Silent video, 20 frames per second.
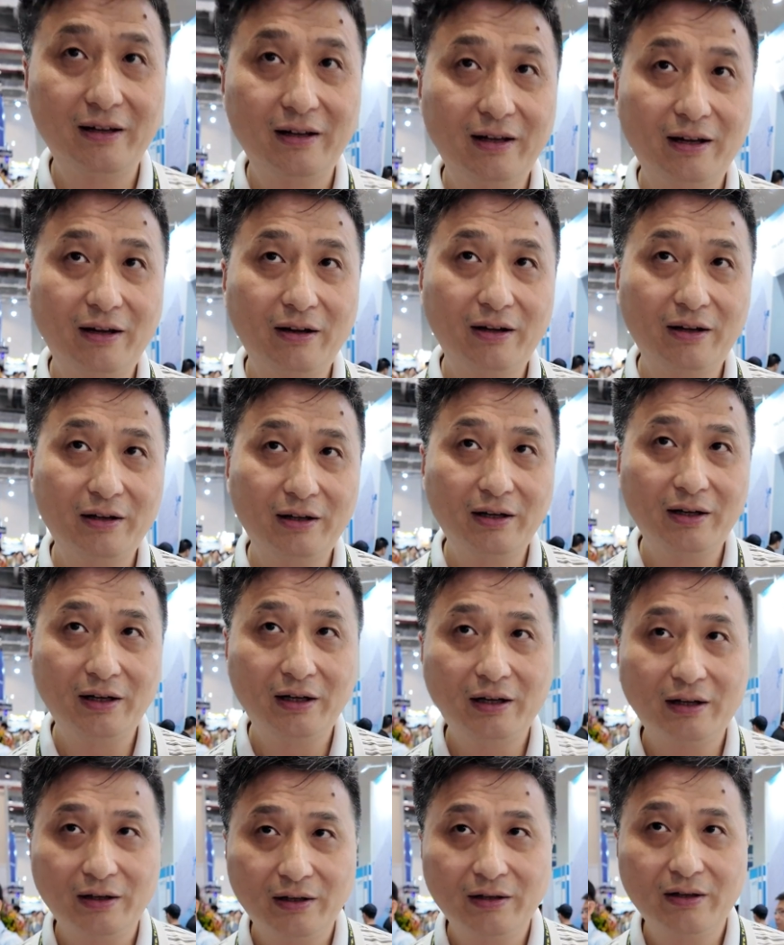
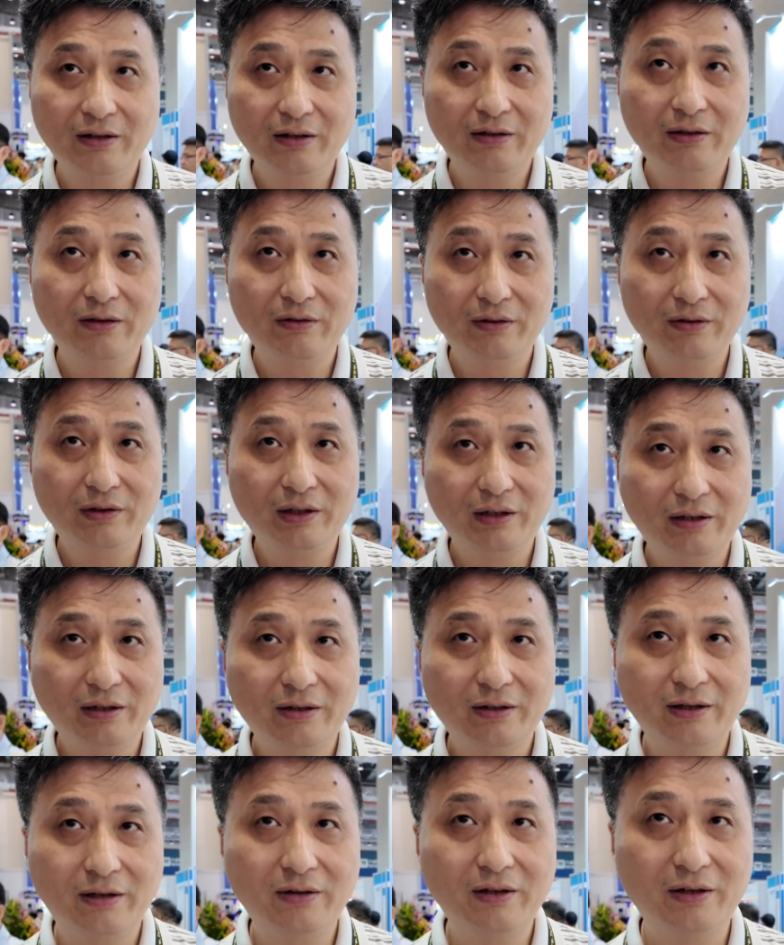alternative to DLP,
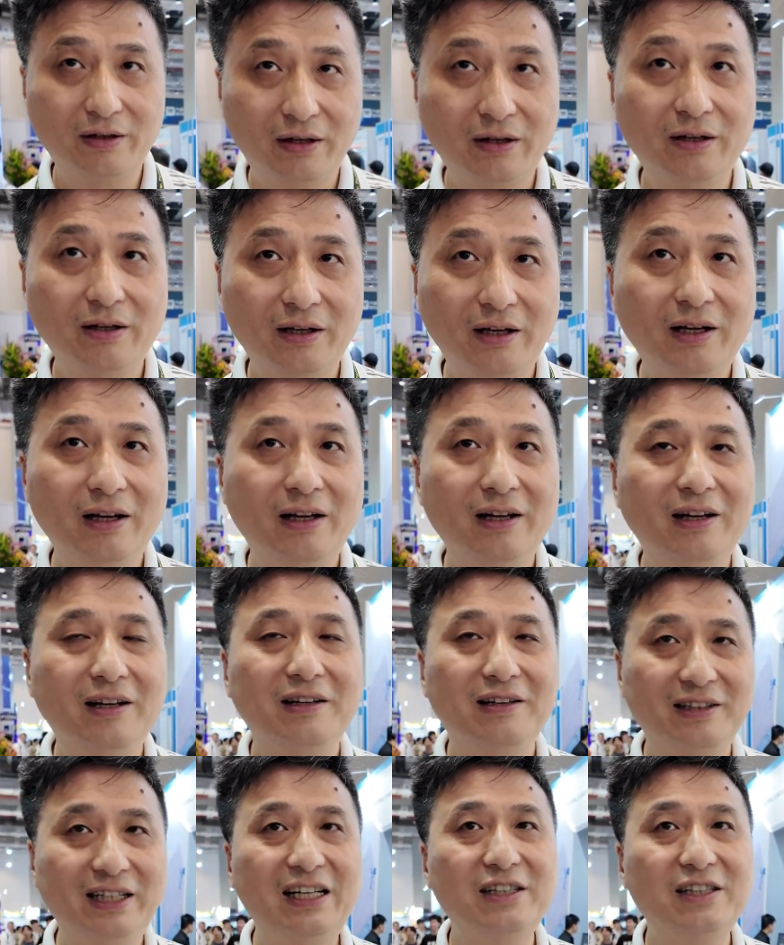LCOS.